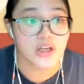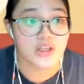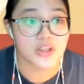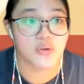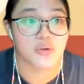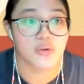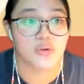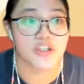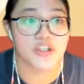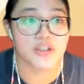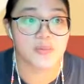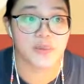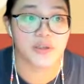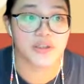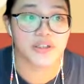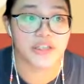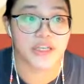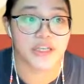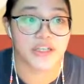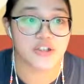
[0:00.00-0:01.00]
So this
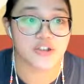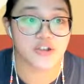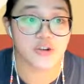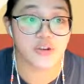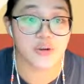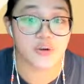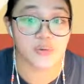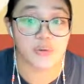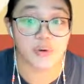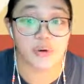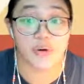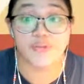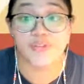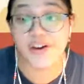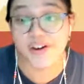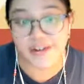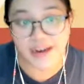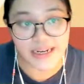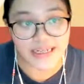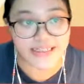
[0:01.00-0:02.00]
pertains to the role of
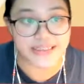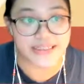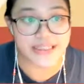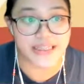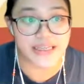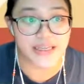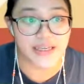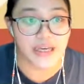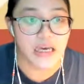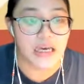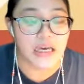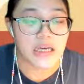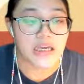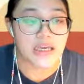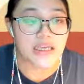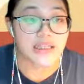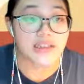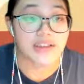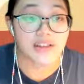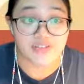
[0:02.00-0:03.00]
heredity
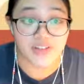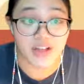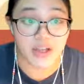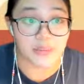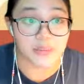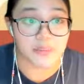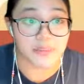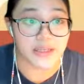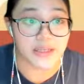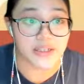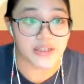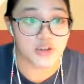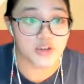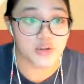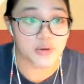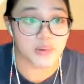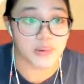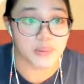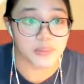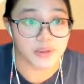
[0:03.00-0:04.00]
in development.
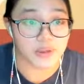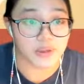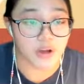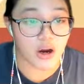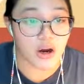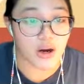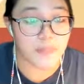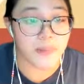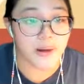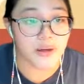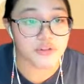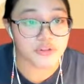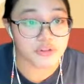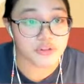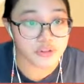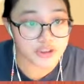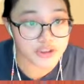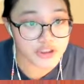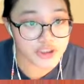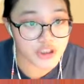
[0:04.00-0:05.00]
So when we talk about
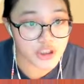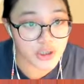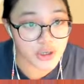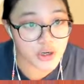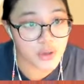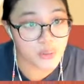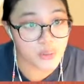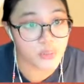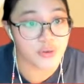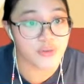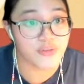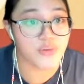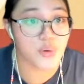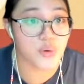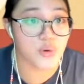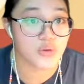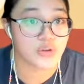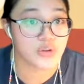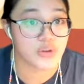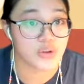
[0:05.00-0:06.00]
nurture, we
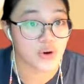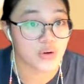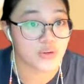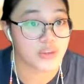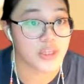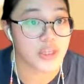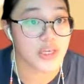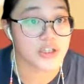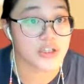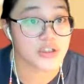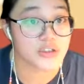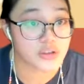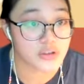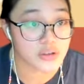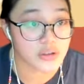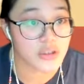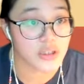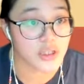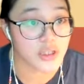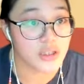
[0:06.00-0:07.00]
focus on the
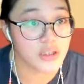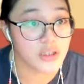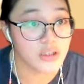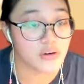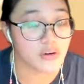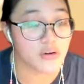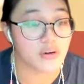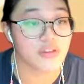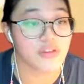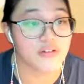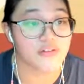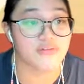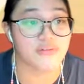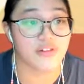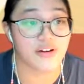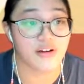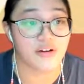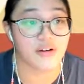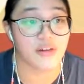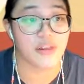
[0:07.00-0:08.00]
external or
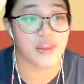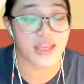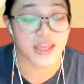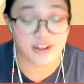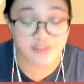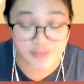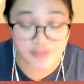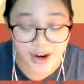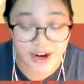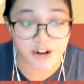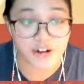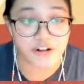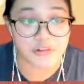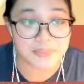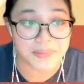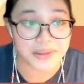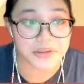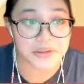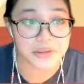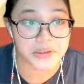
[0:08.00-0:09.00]
the
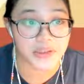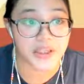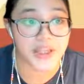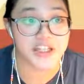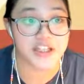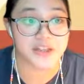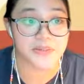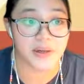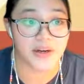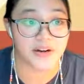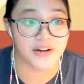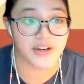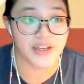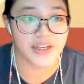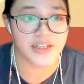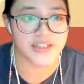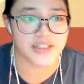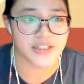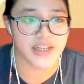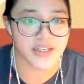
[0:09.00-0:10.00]
environmental
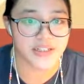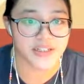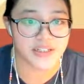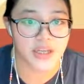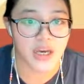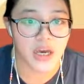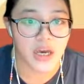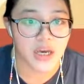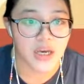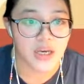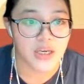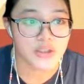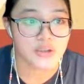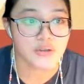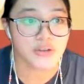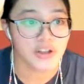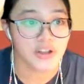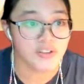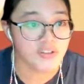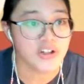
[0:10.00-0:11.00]
experiences.
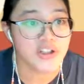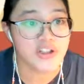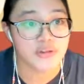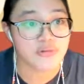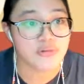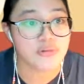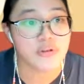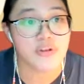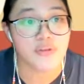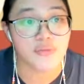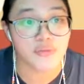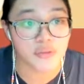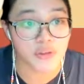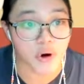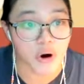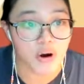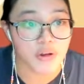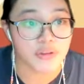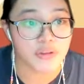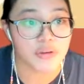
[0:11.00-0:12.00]
So different schools of
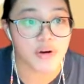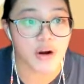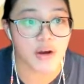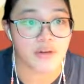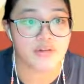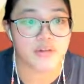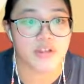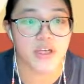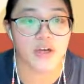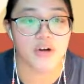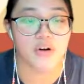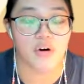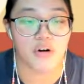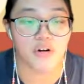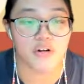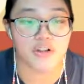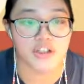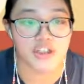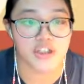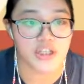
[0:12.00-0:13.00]
thought throughout
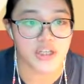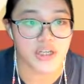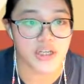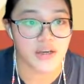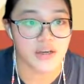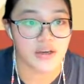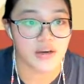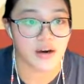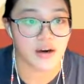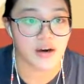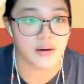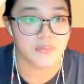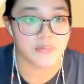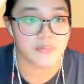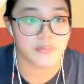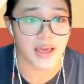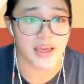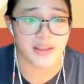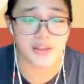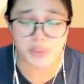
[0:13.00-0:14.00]
psychology
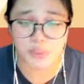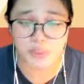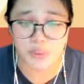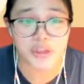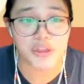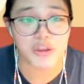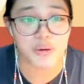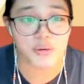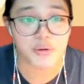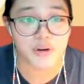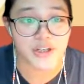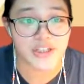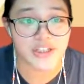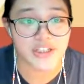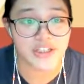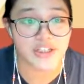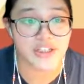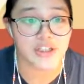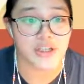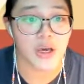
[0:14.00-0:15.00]
and with
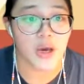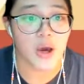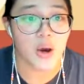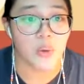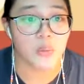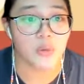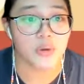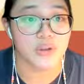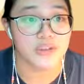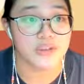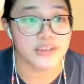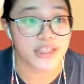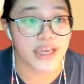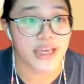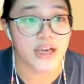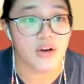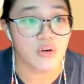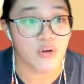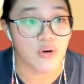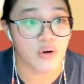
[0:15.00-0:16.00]
jurists will
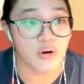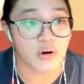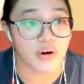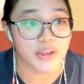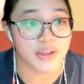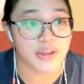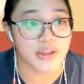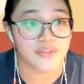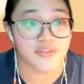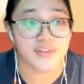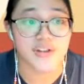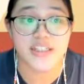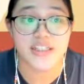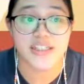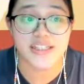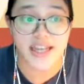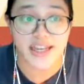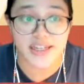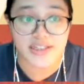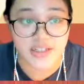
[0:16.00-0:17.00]
take on different
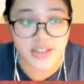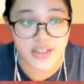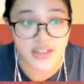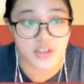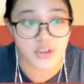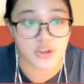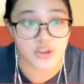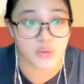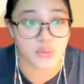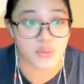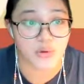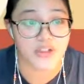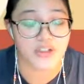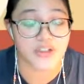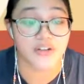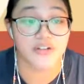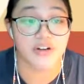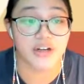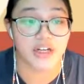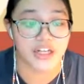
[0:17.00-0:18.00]
stances towards
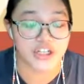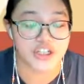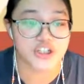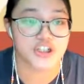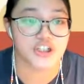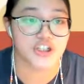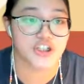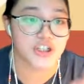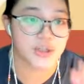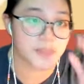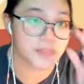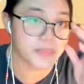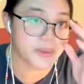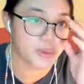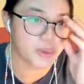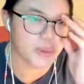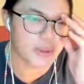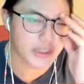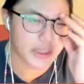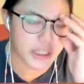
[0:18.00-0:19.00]
the relationship
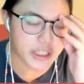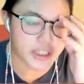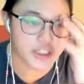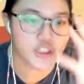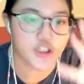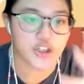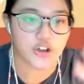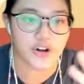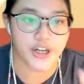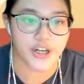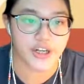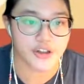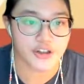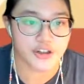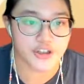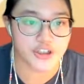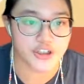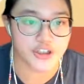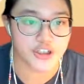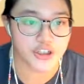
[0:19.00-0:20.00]
between nature and
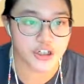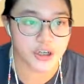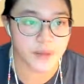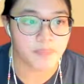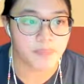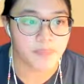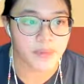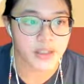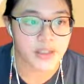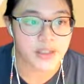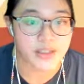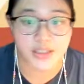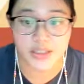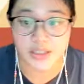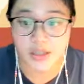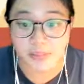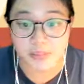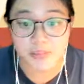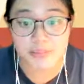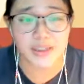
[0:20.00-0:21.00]
nurture.
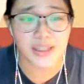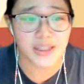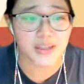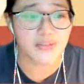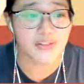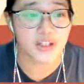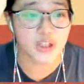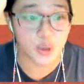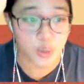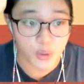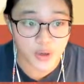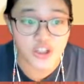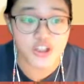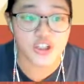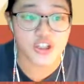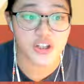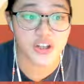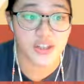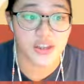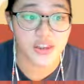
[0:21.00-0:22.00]
Some even
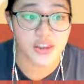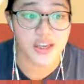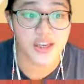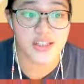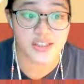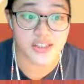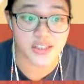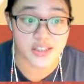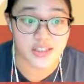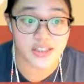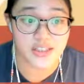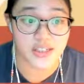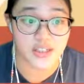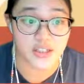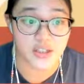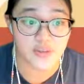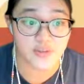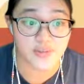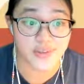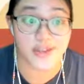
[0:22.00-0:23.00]
questioning the
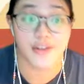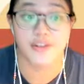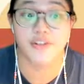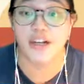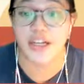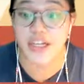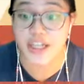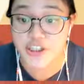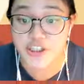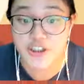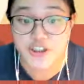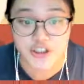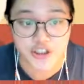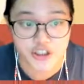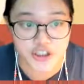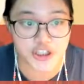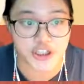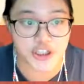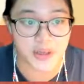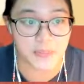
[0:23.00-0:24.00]
existence of that
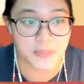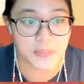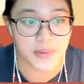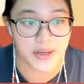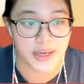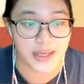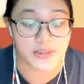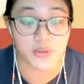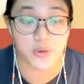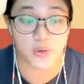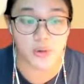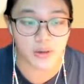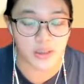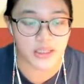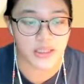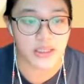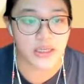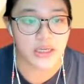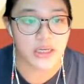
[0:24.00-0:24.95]
relationship at all.